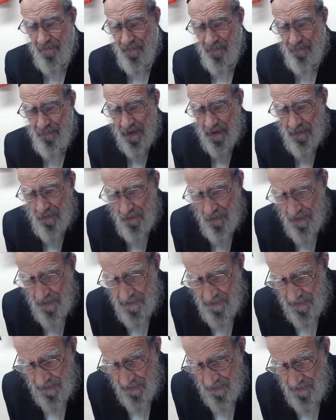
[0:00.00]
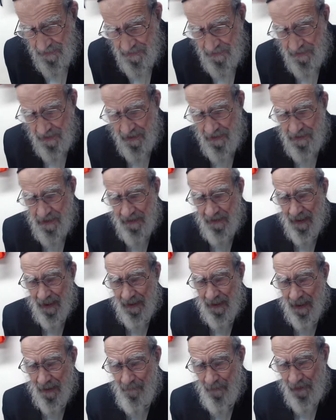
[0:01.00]
Beetle is, is, is an
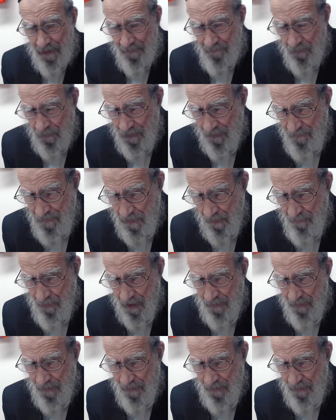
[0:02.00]
anomaly for Nefesh